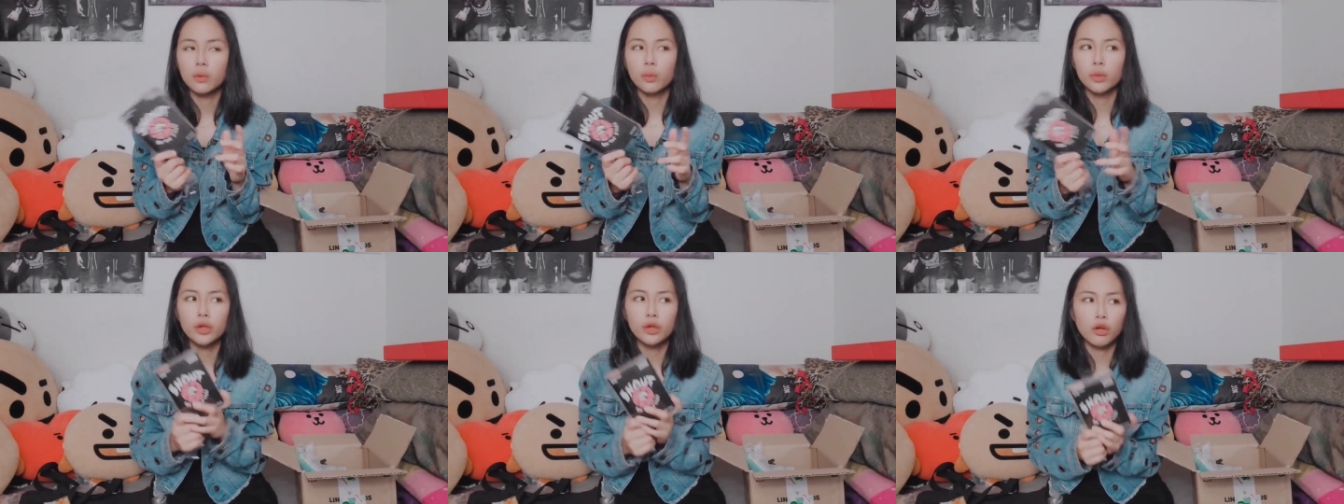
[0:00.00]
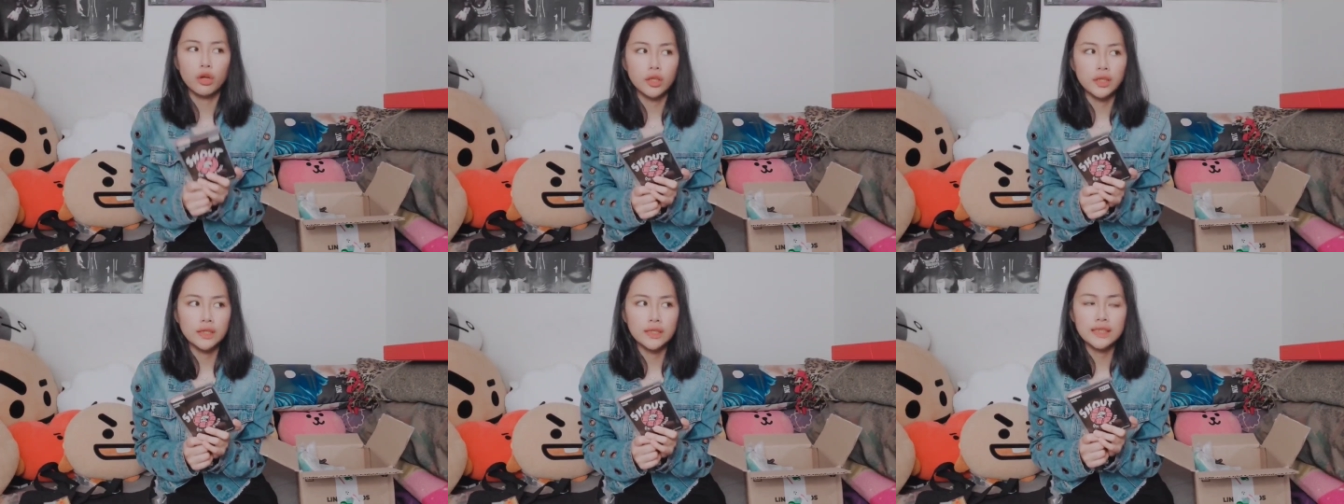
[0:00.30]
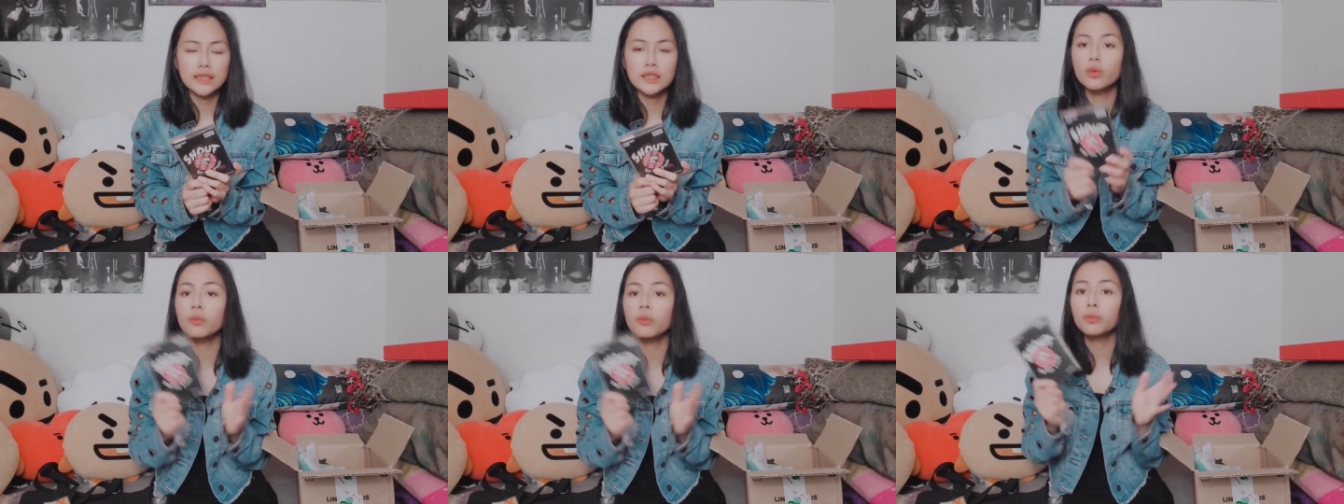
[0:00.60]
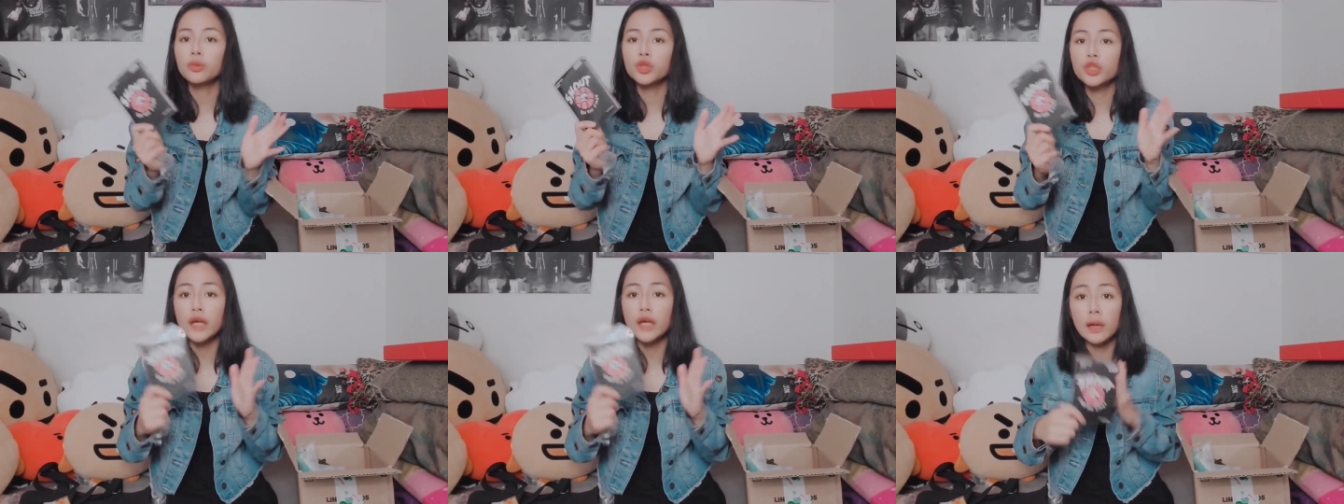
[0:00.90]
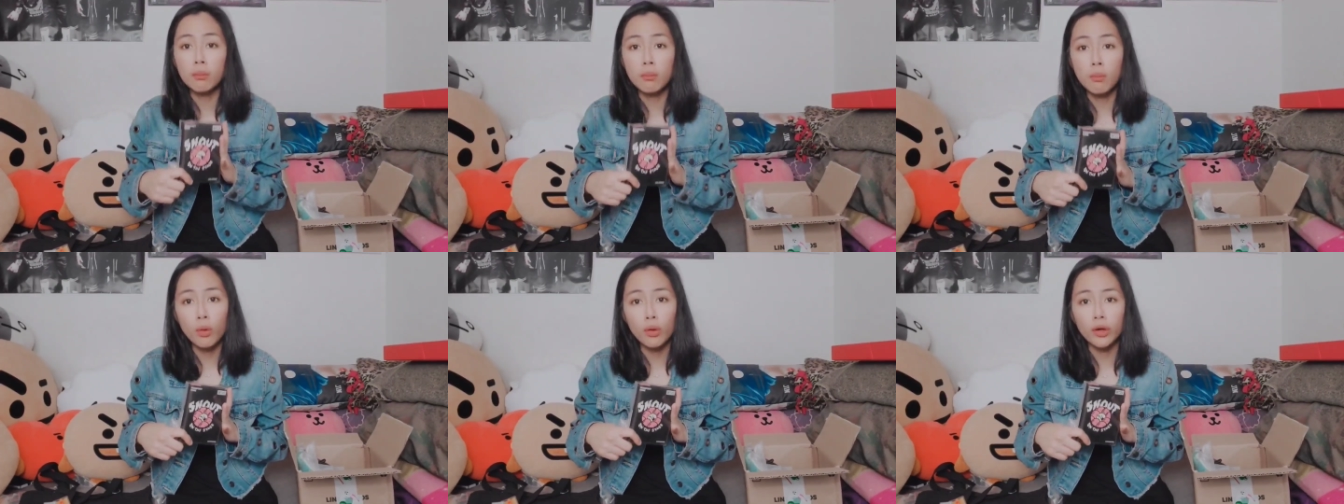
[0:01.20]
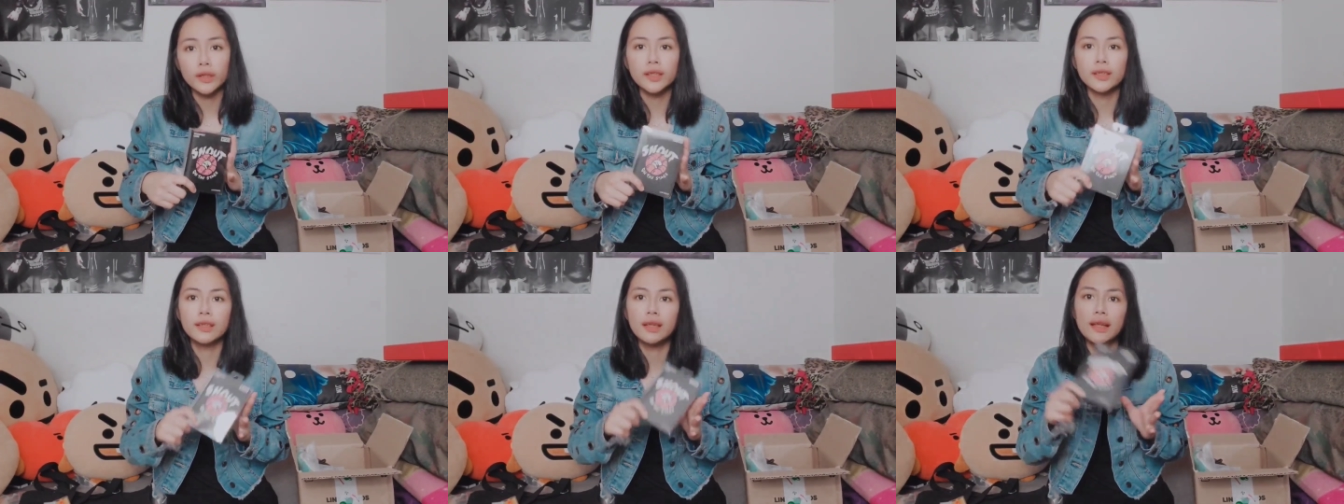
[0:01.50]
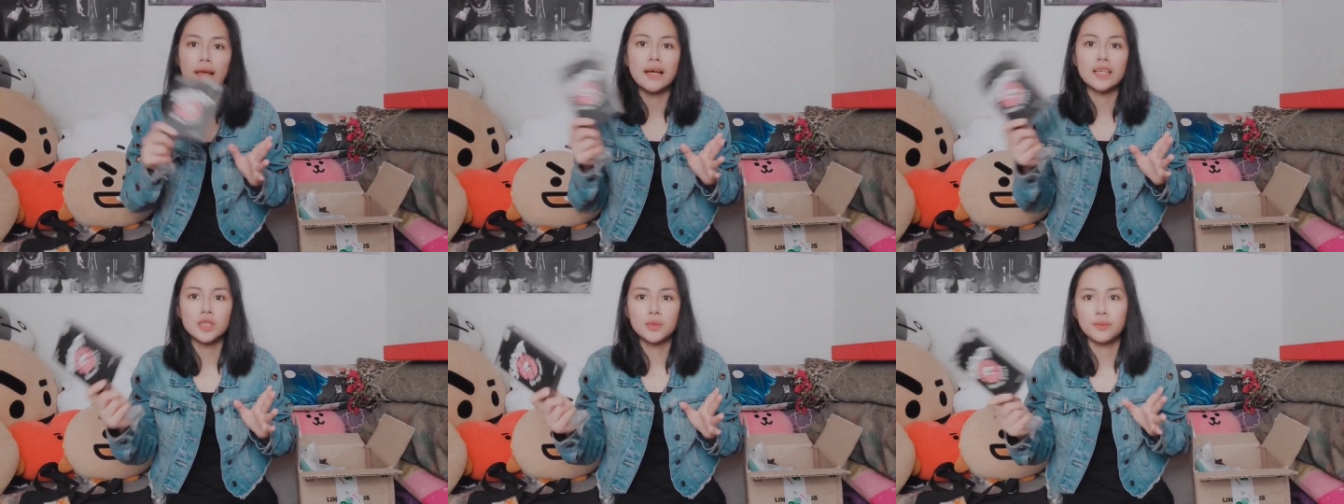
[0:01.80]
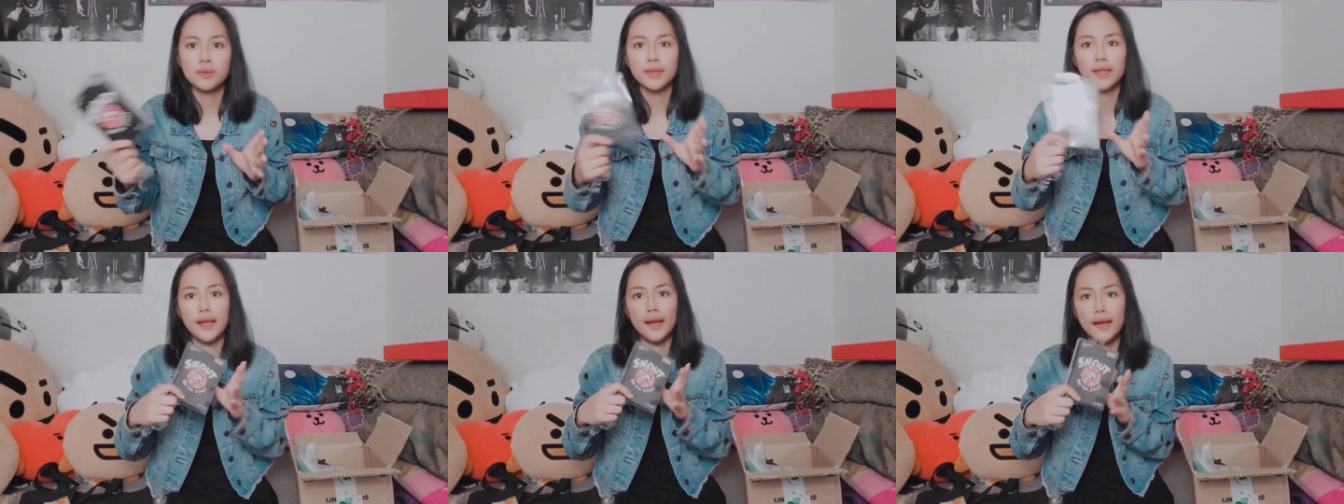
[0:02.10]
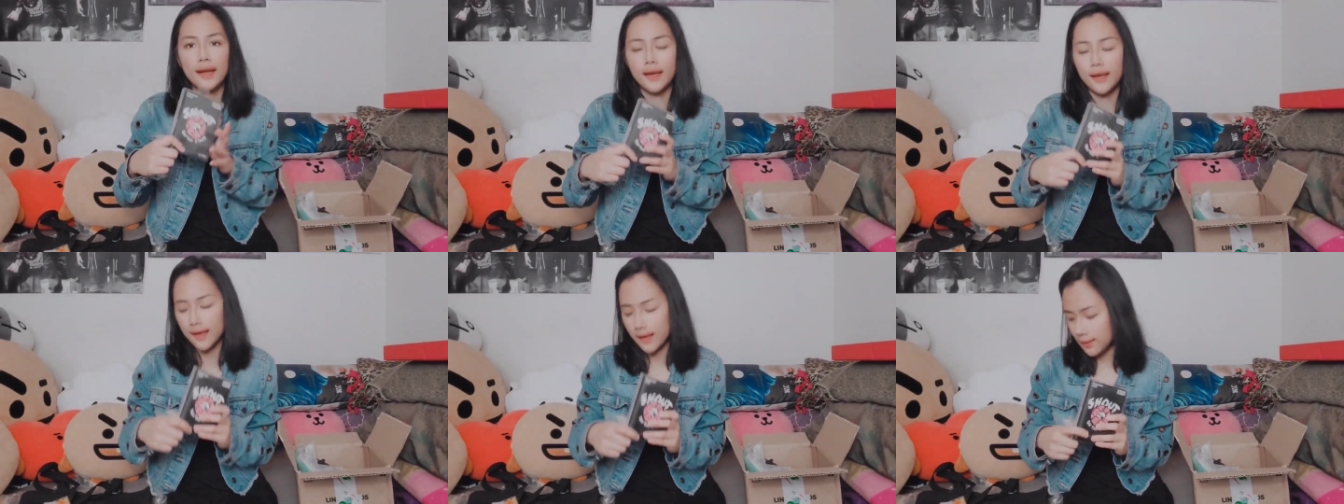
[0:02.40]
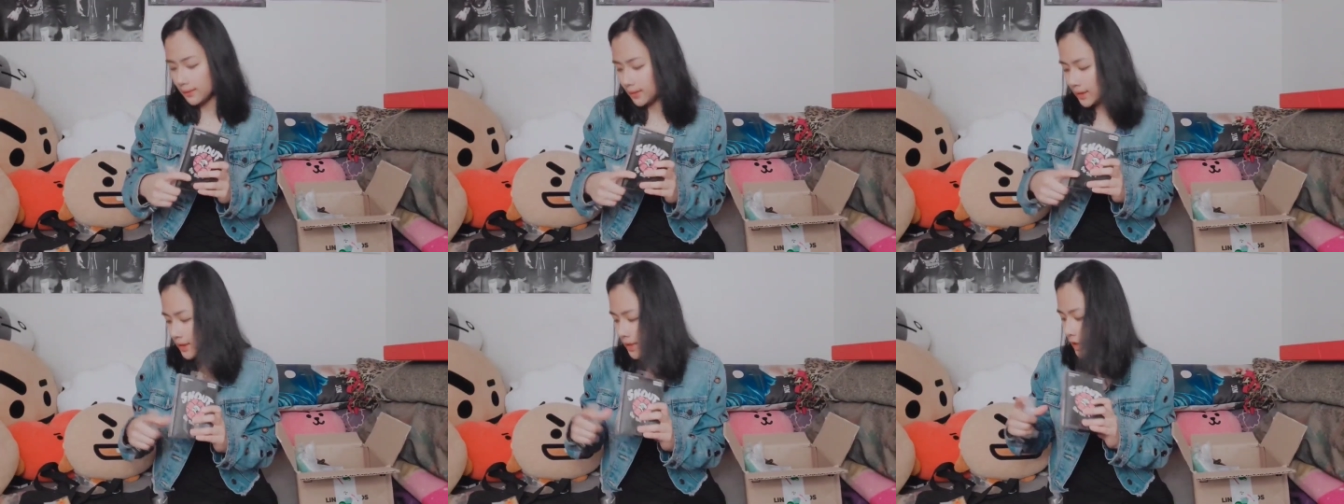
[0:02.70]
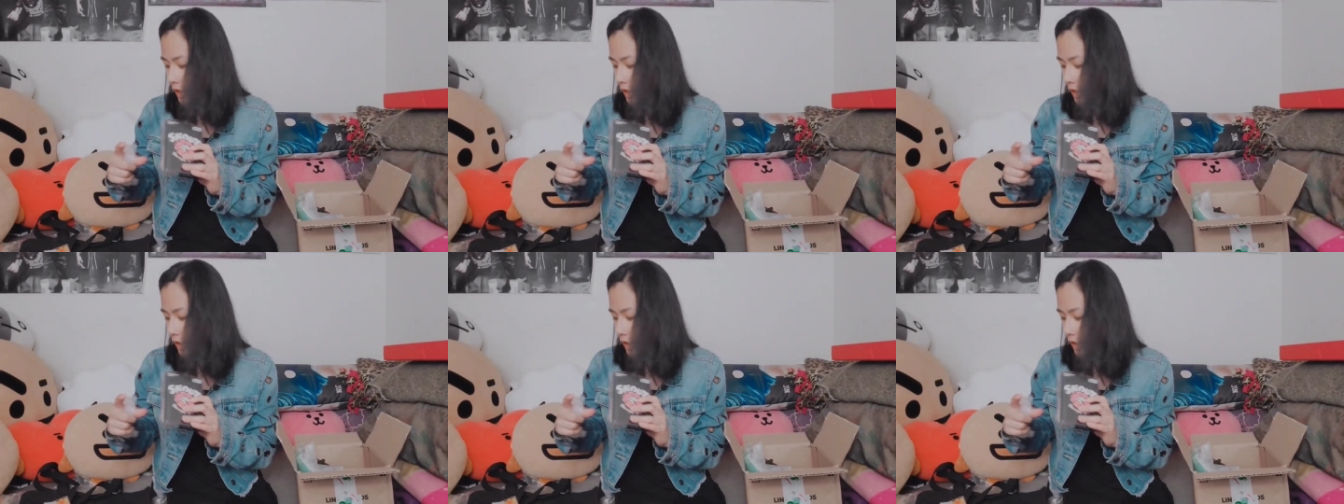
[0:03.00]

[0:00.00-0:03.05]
what do you call this? It will protect more than the last one that I got.